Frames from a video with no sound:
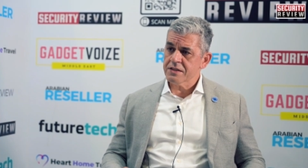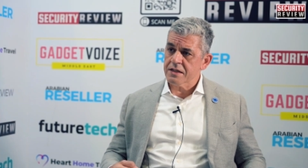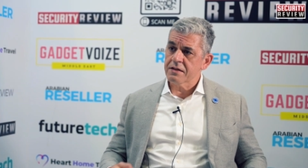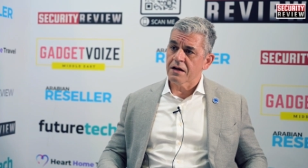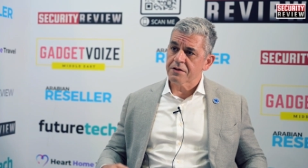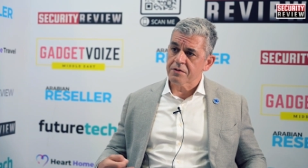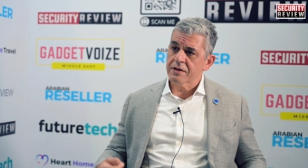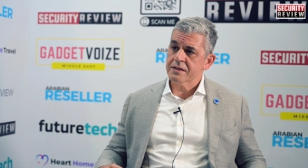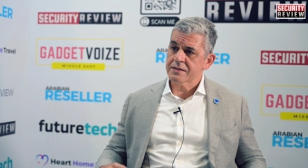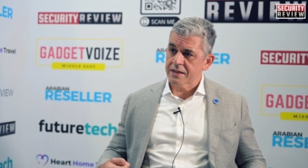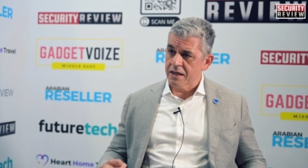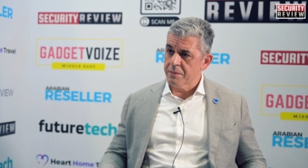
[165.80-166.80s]
this is another
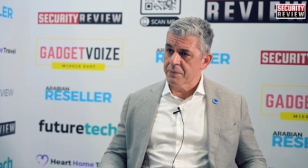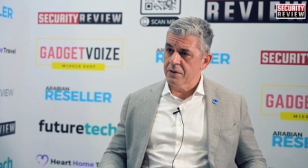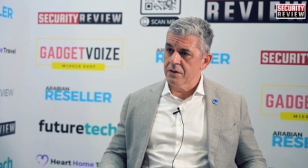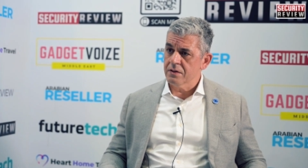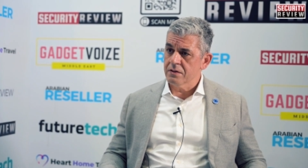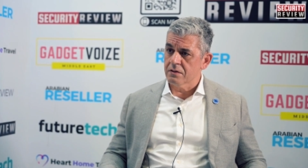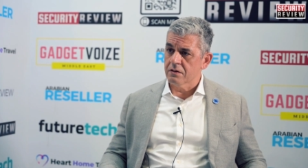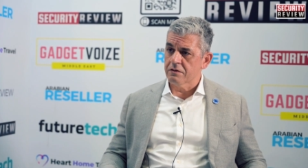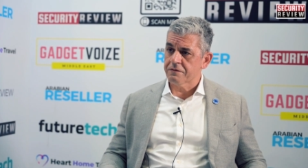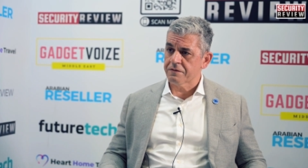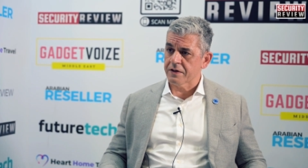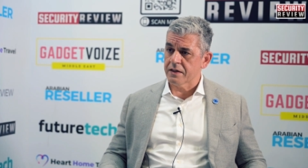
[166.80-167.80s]
example
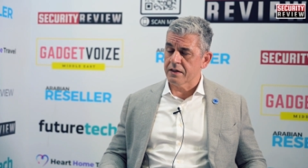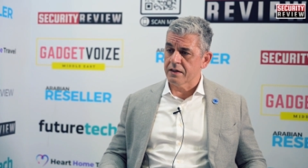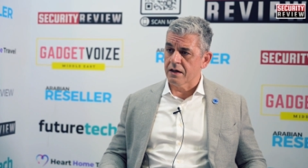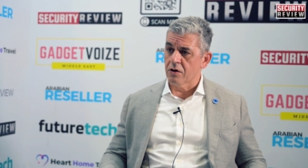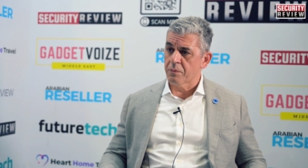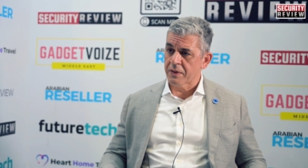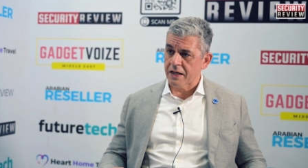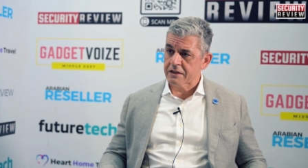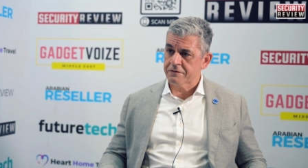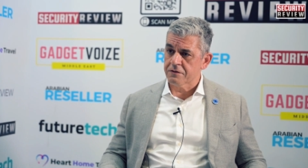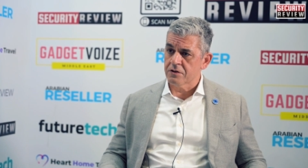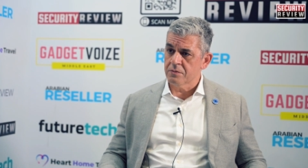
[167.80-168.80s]
of uh, our
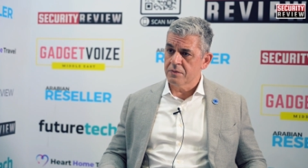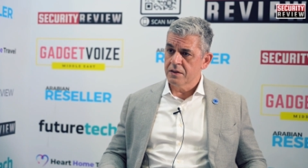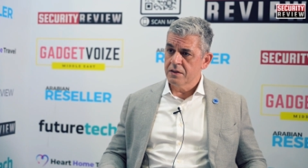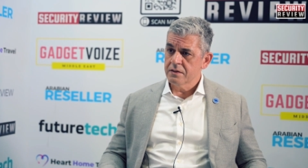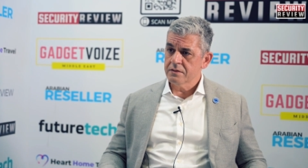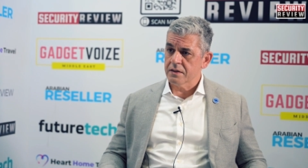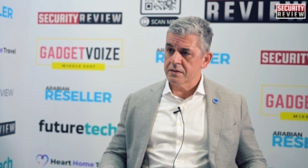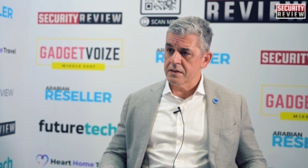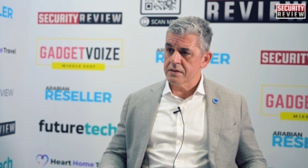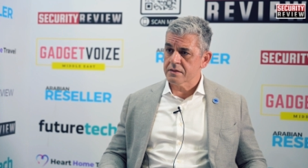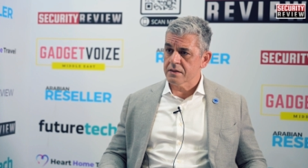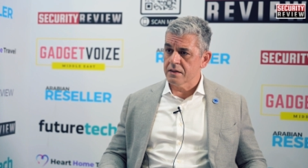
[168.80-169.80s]
platform that
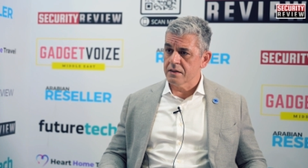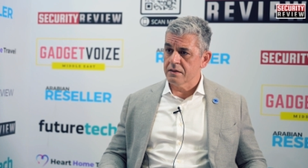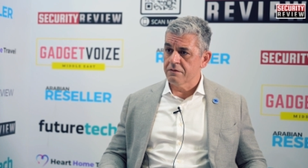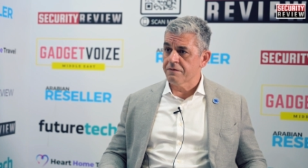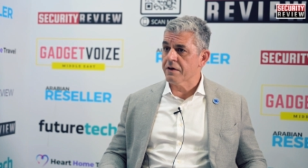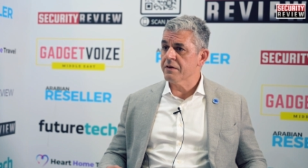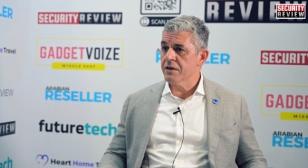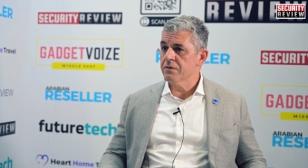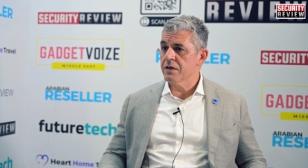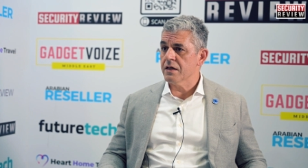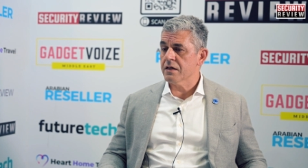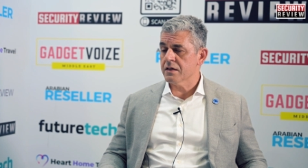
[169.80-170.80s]
is uh, very
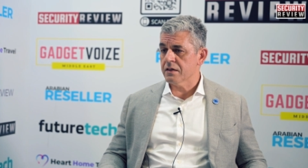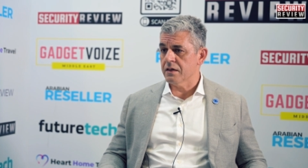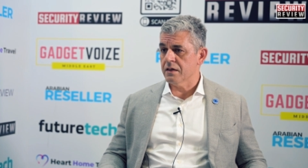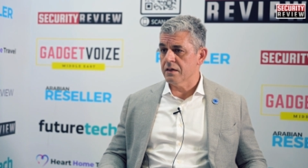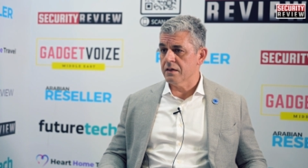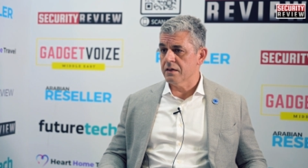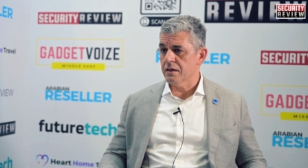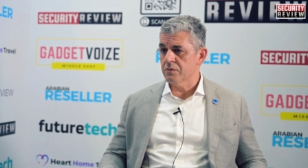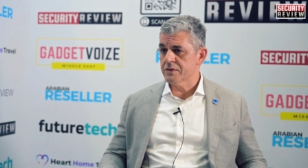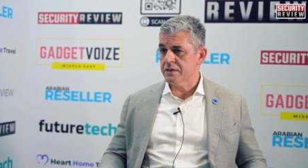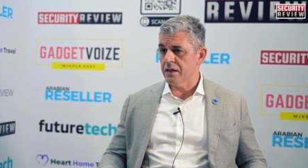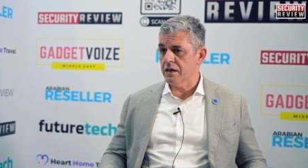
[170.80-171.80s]
unique, uh, I
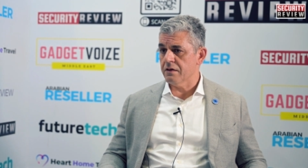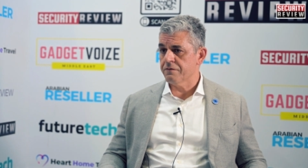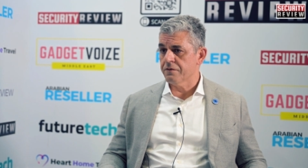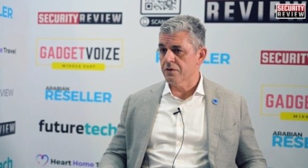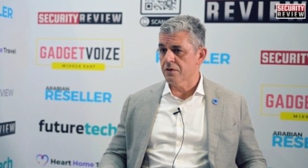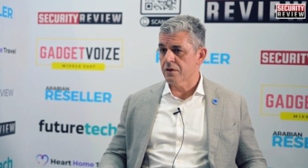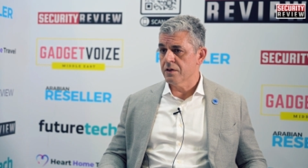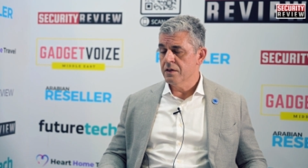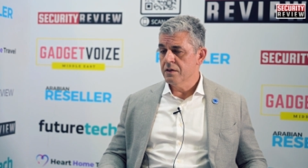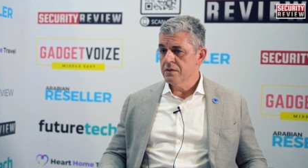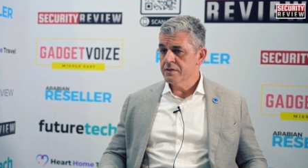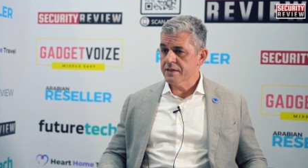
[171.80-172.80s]
would say, for
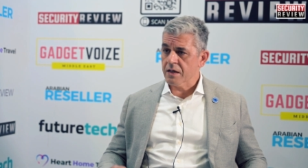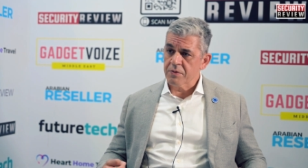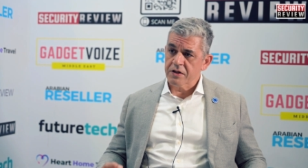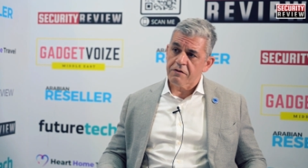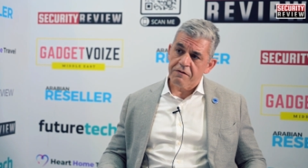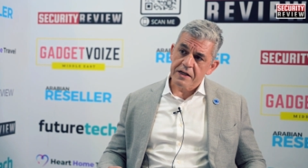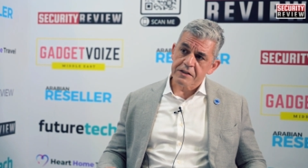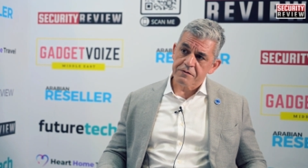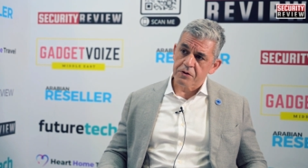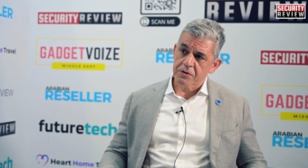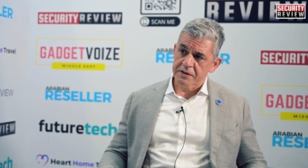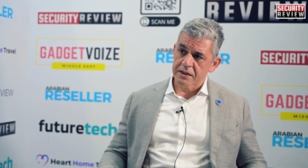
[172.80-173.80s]
cyber defense
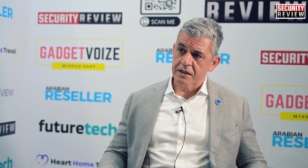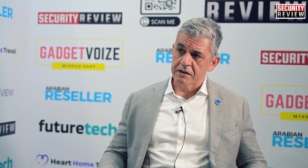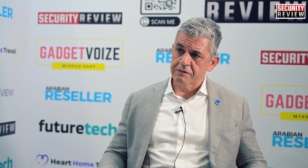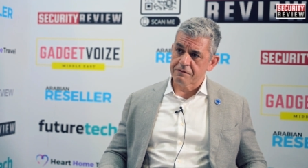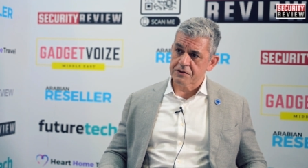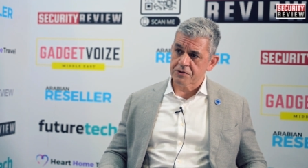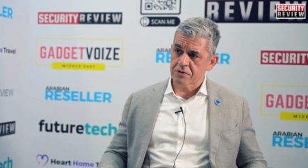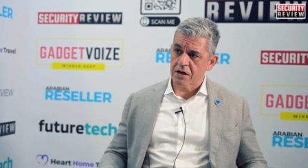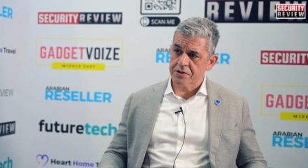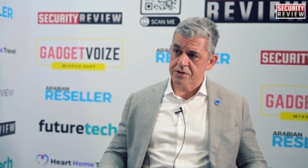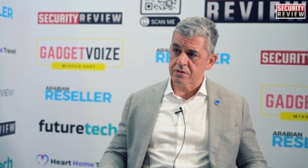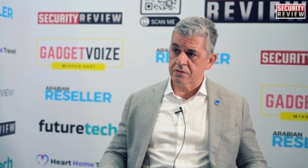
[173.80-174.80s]
for critical
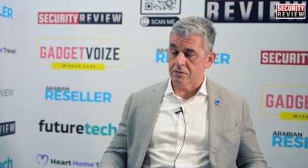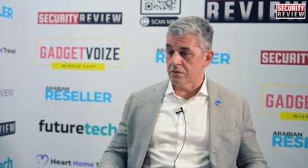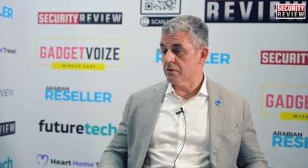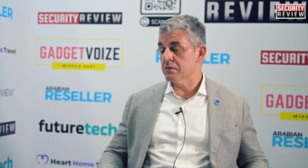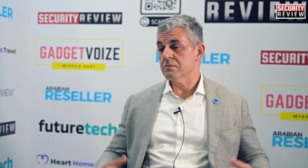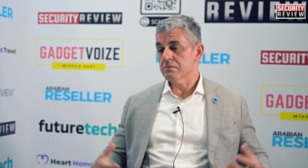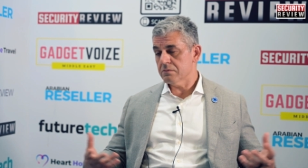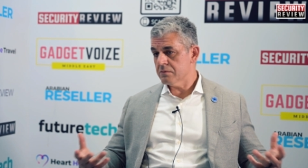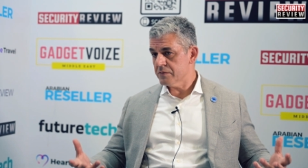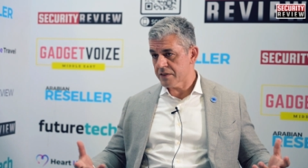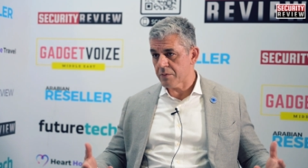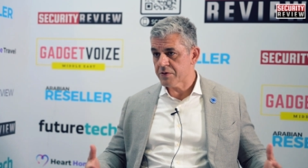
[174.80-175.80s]
infrastructure or
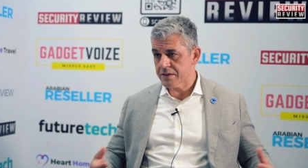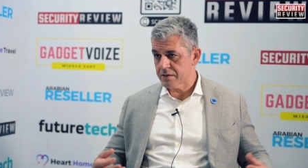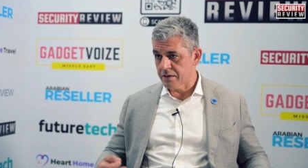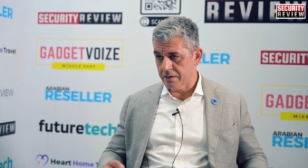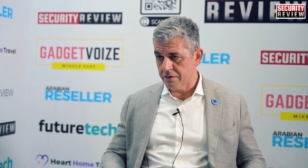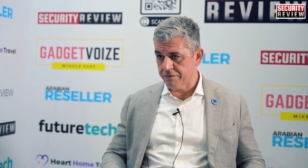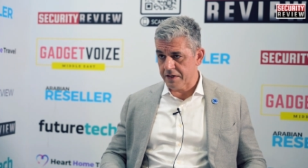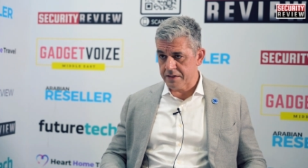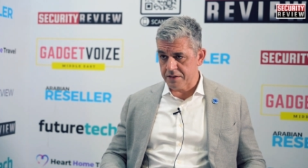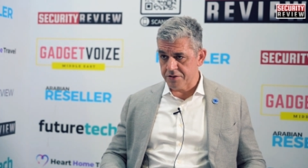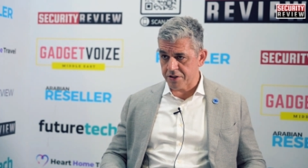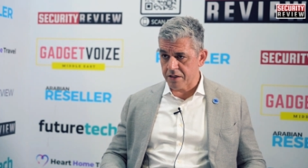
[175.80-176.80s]
cyber uh,
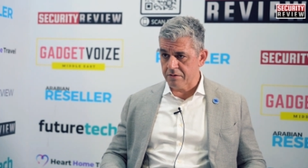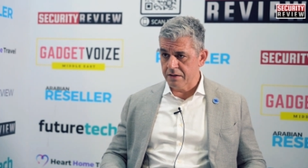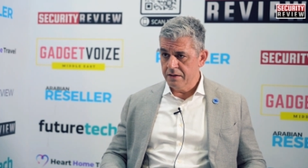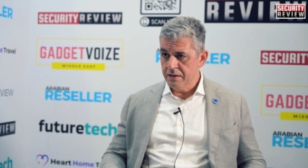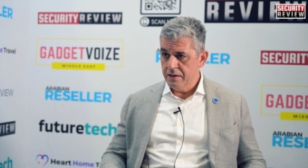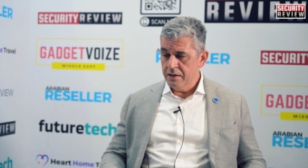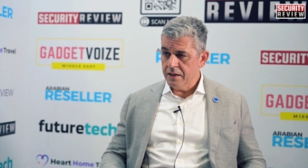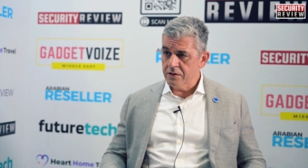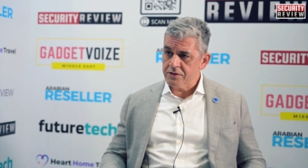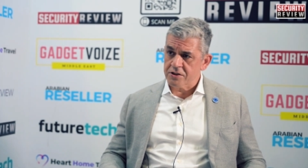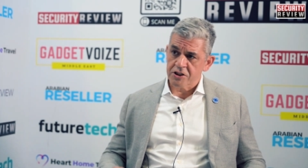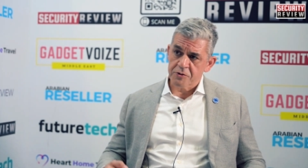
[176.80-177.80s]
defense in general,
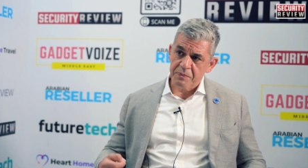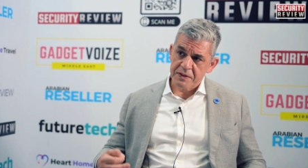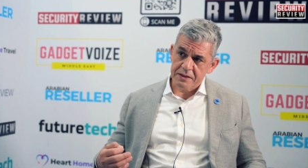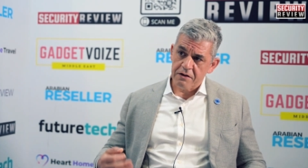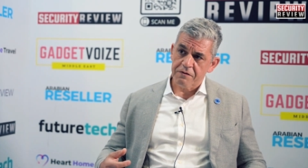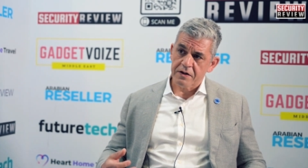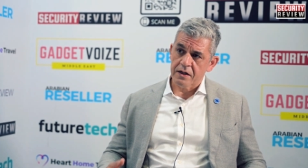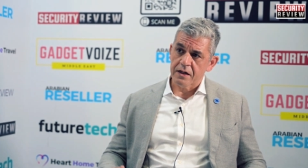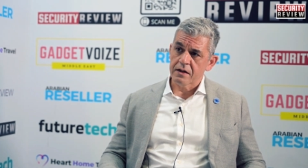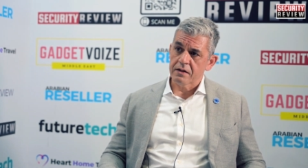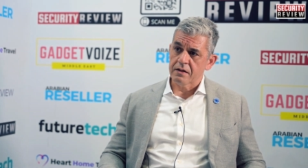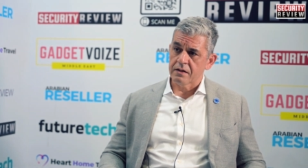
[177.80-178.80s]
and also
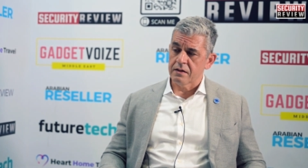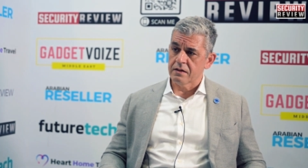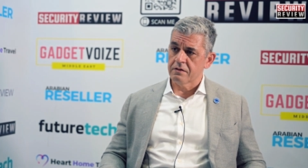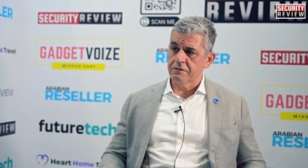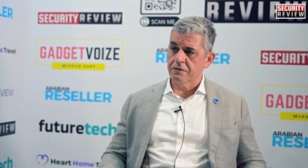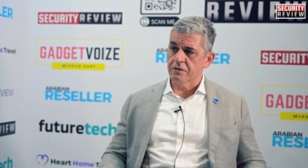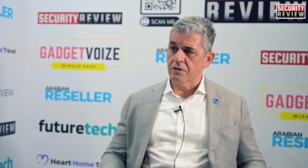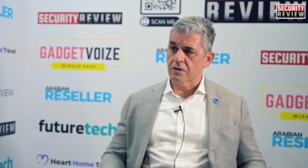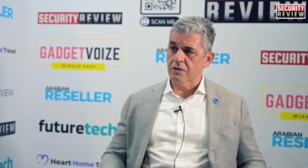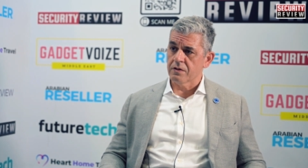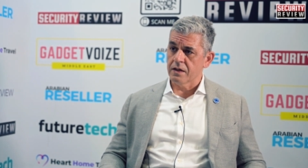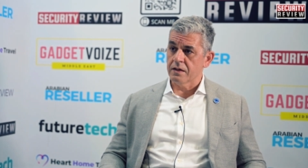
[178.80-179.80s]
specifically uh,
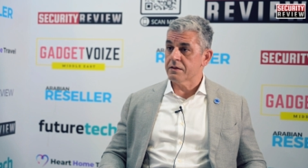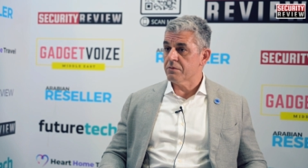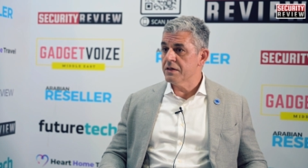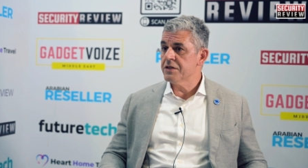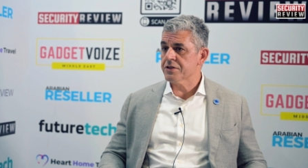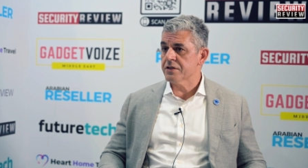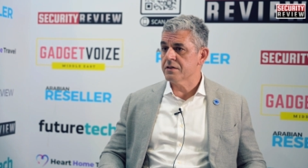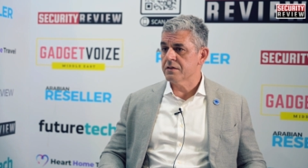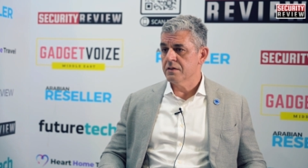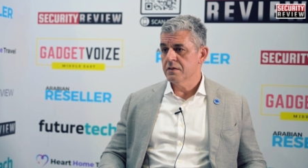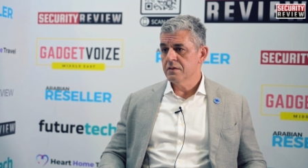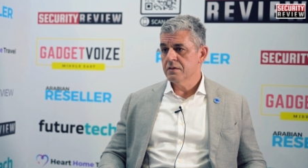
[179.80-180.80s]
for uh, the region.